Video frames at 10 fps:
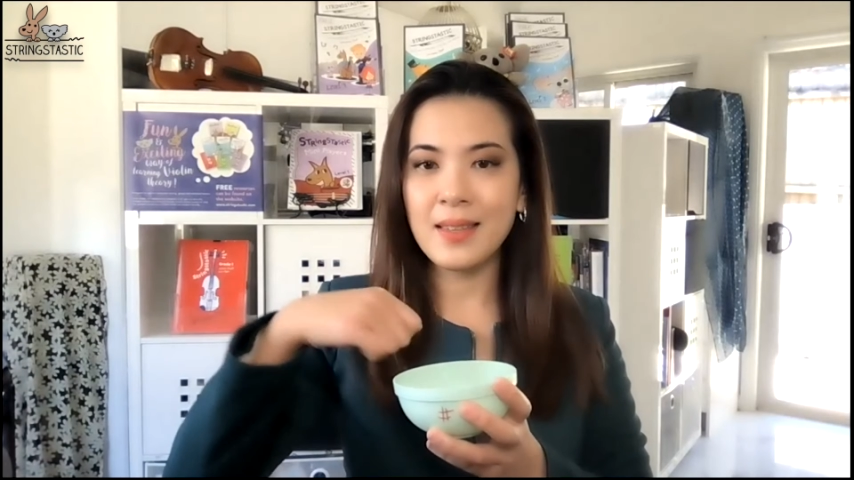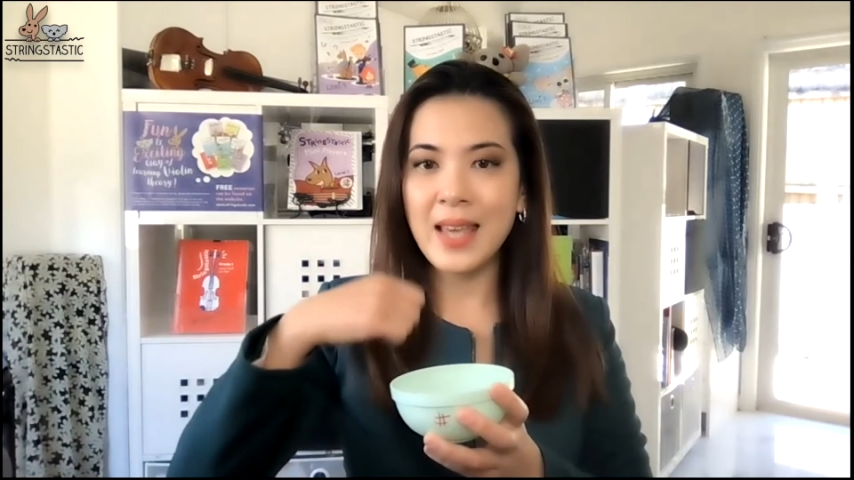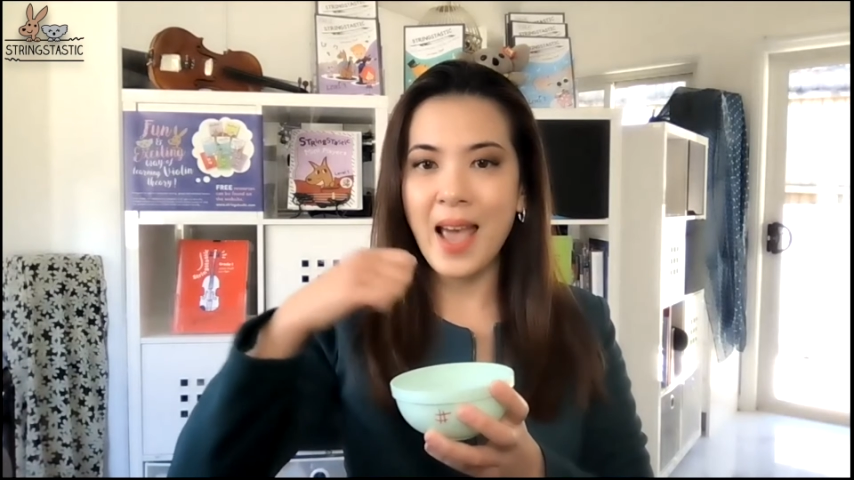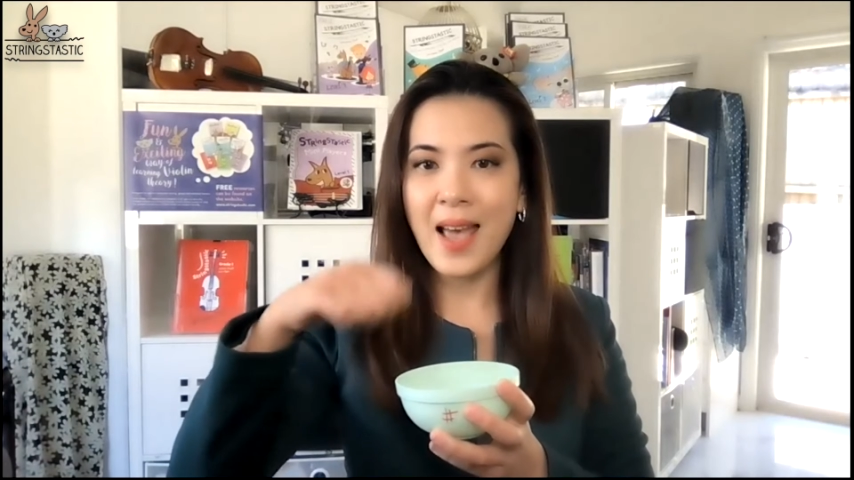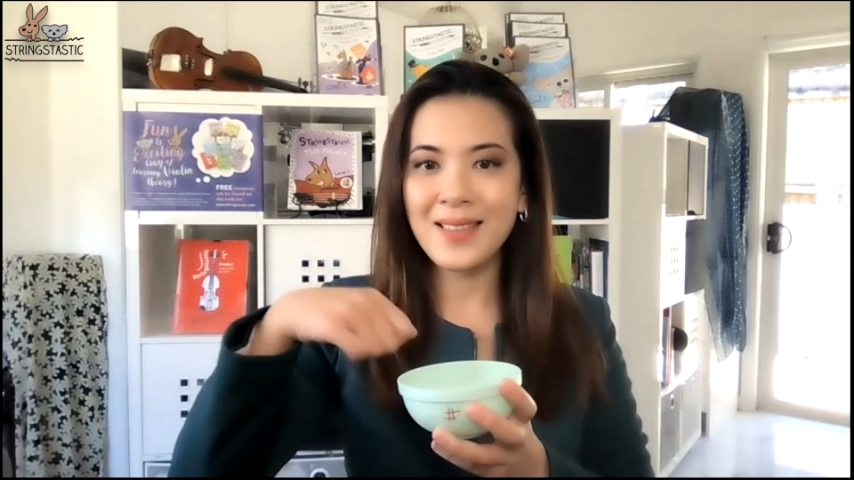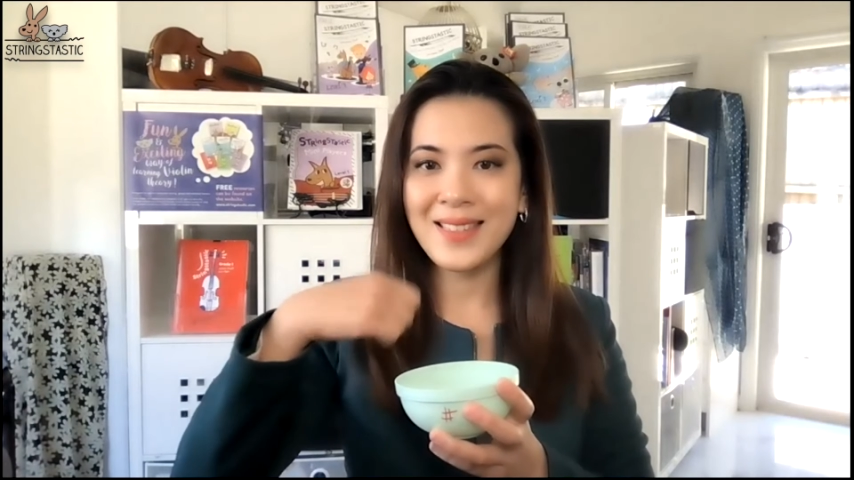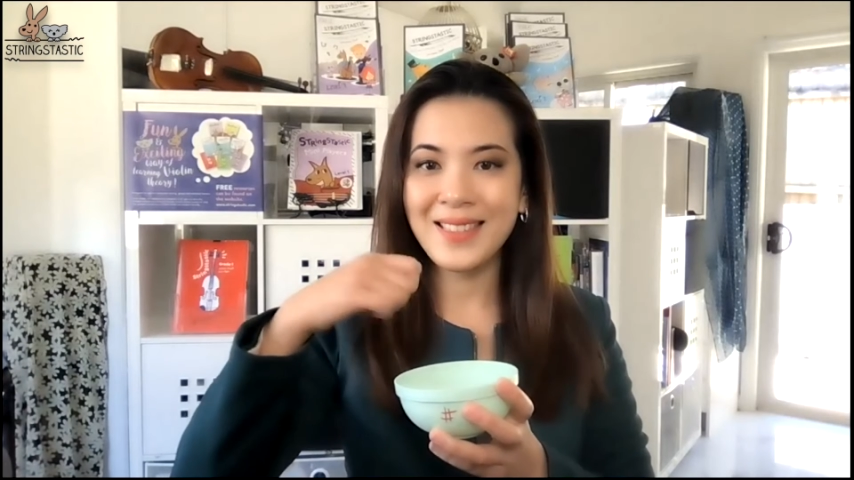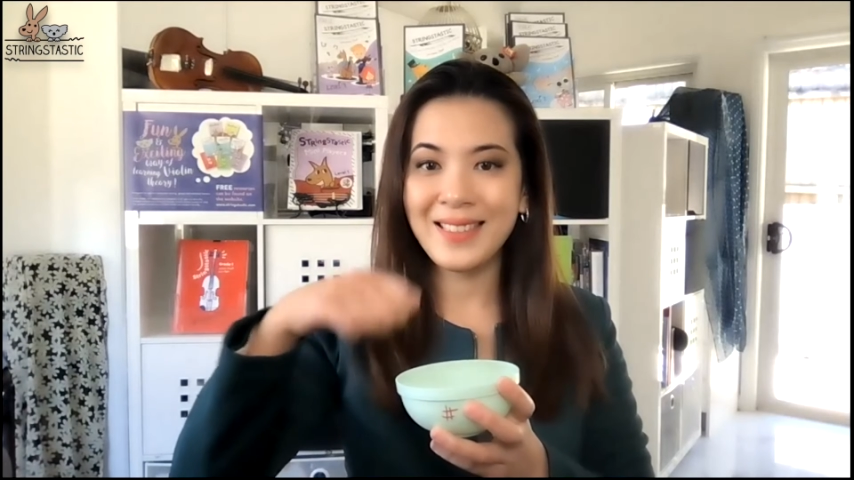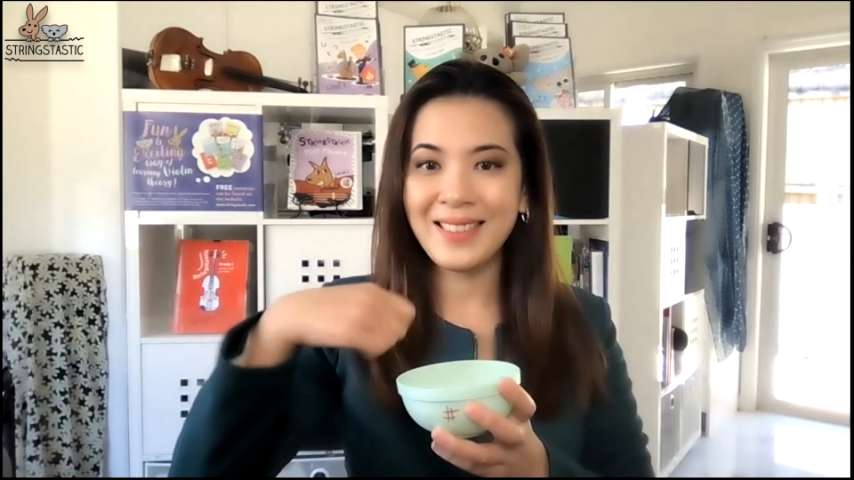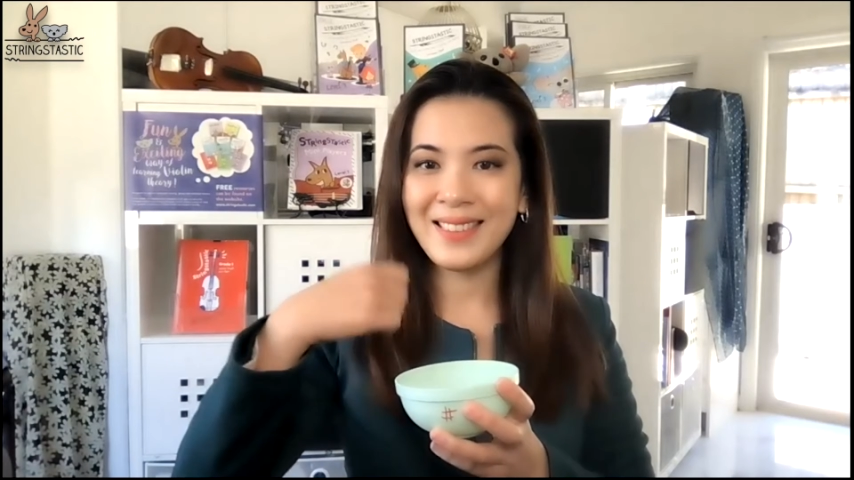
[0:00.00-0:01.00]

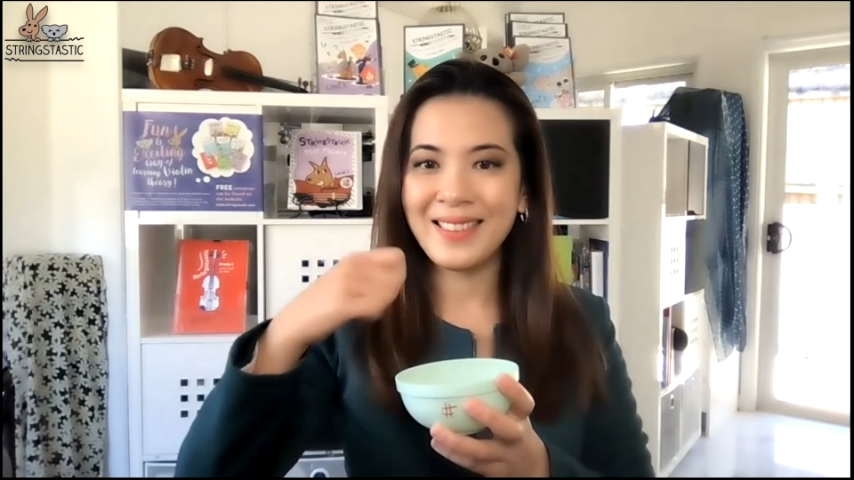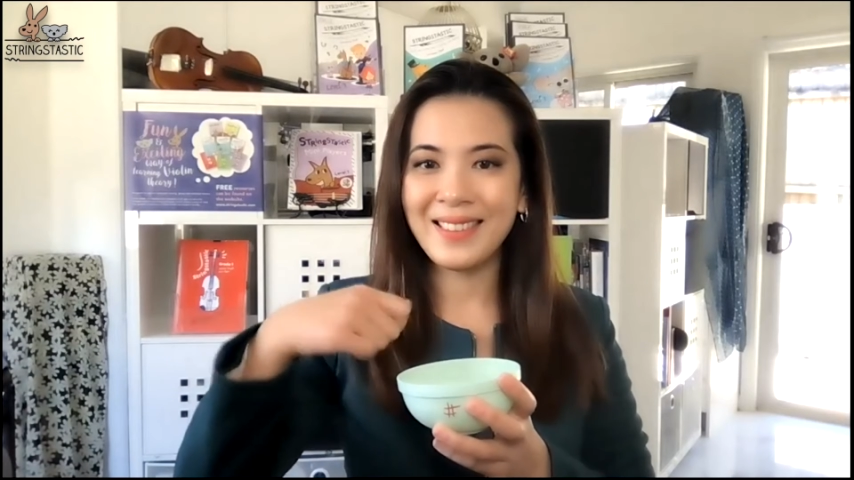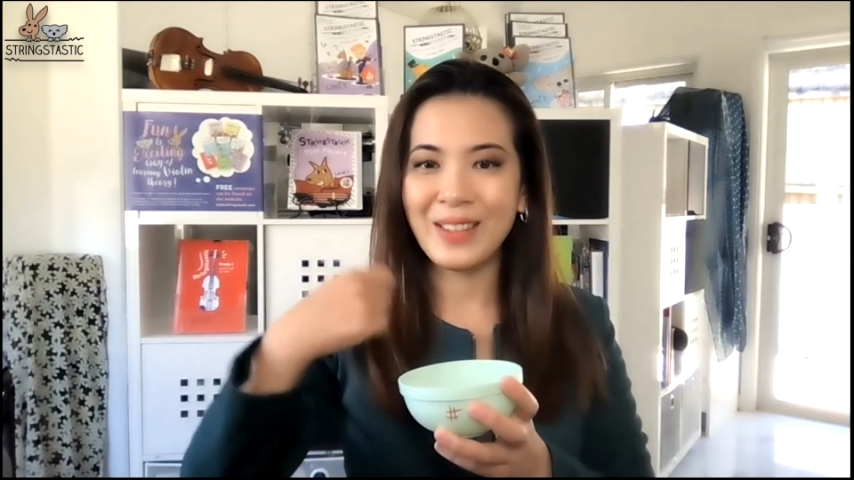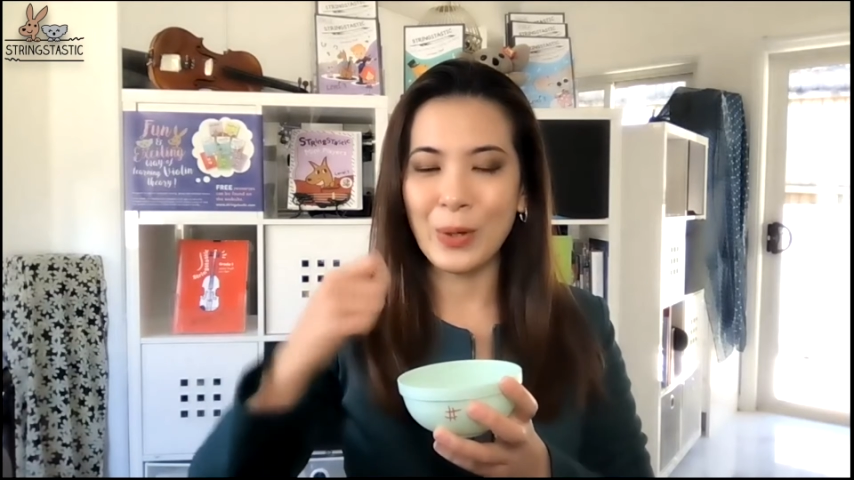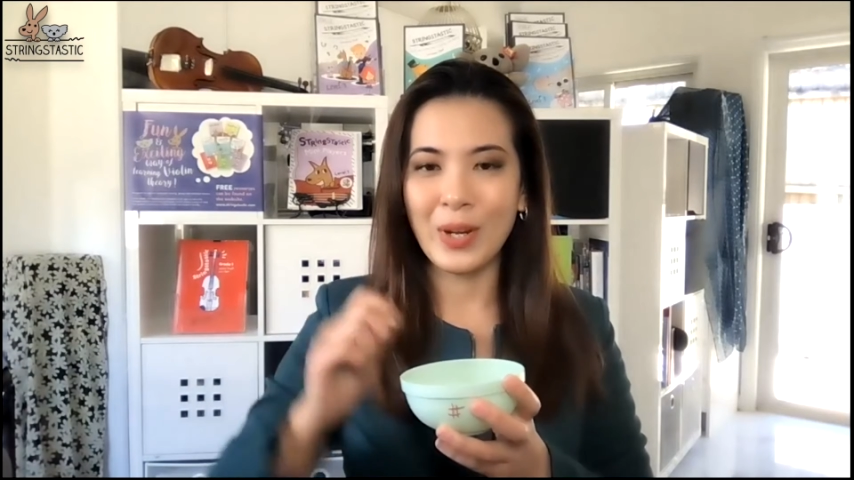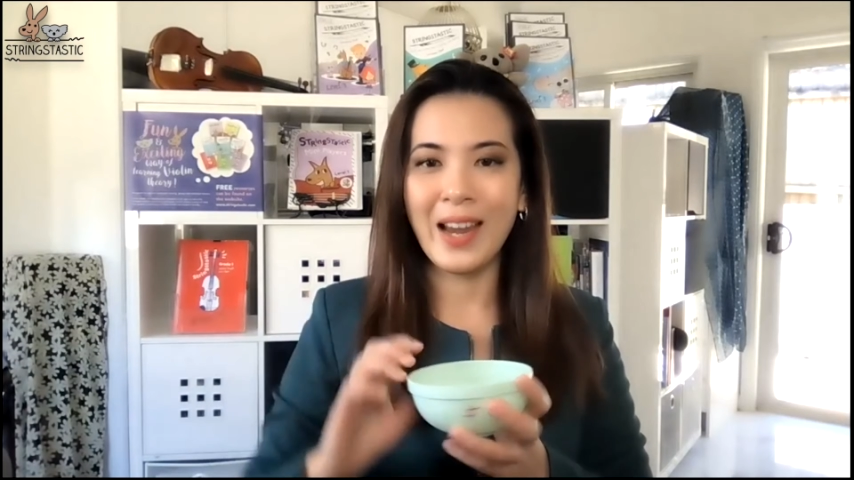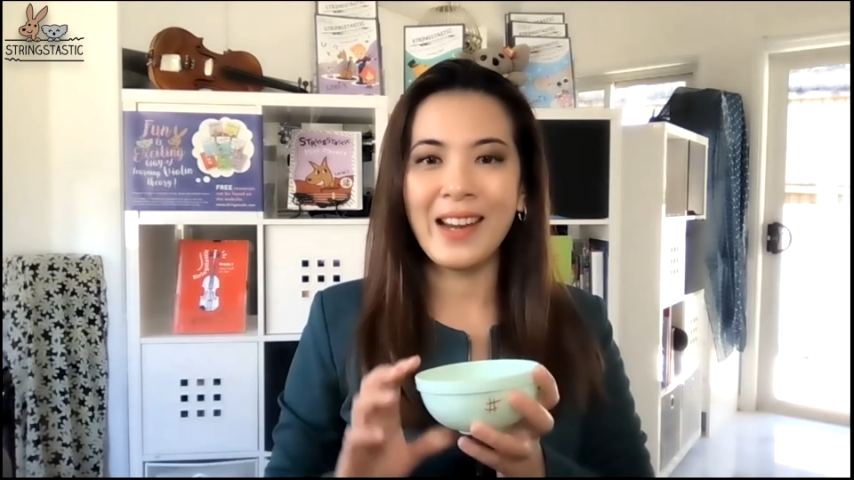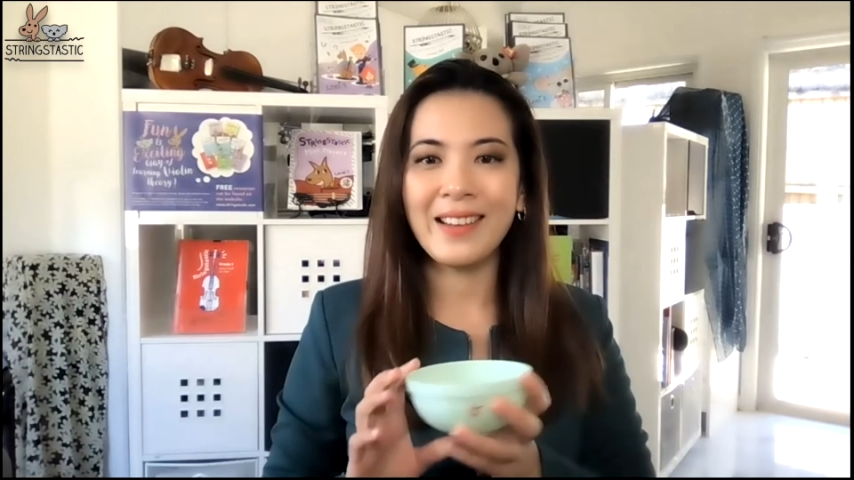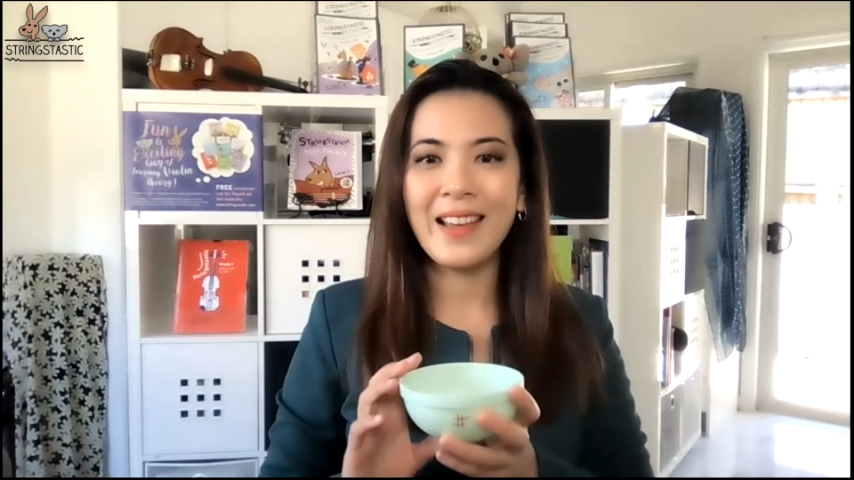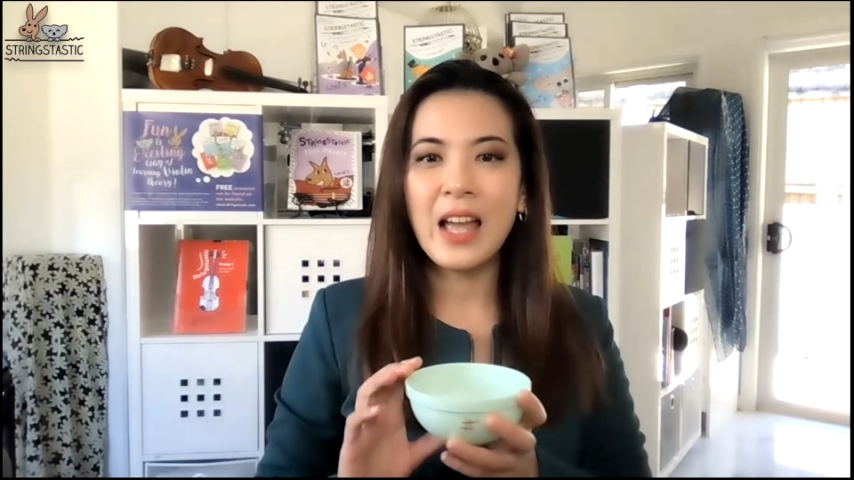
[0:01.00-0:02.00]
Yes.
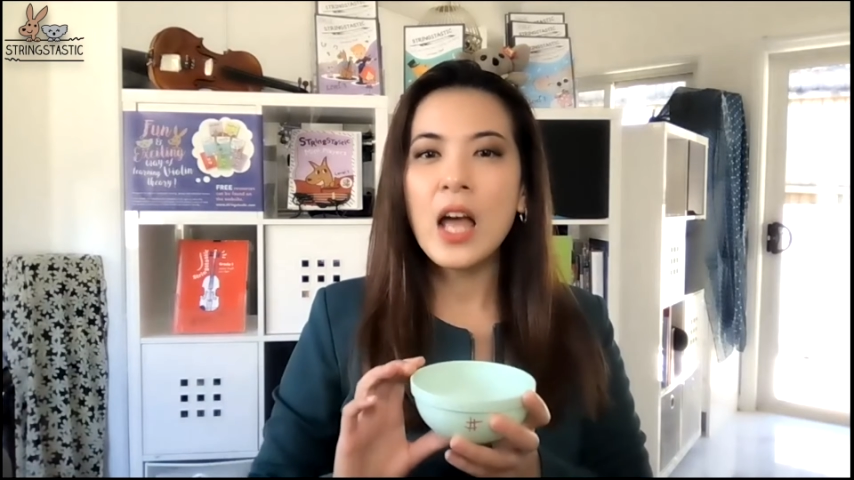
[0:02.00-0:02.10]
Okay.